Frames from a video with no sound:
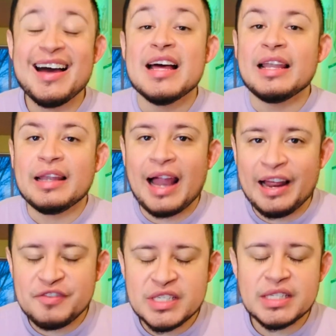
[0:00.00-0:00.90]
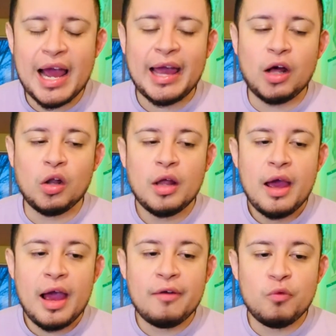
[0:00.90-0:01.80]
lifestyle.
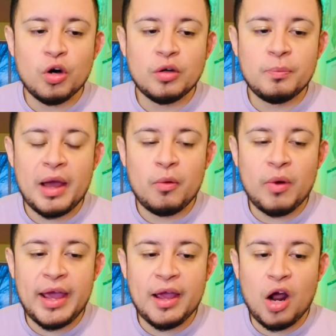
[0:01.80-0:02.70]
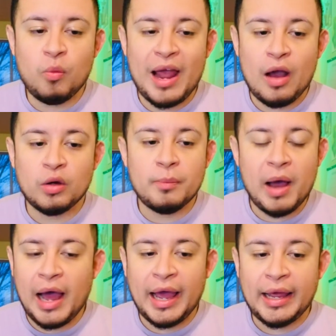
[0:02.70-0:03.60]
I've worked my way around
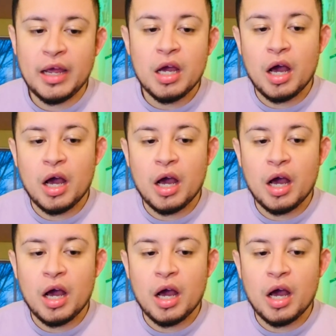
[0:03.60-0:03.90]
my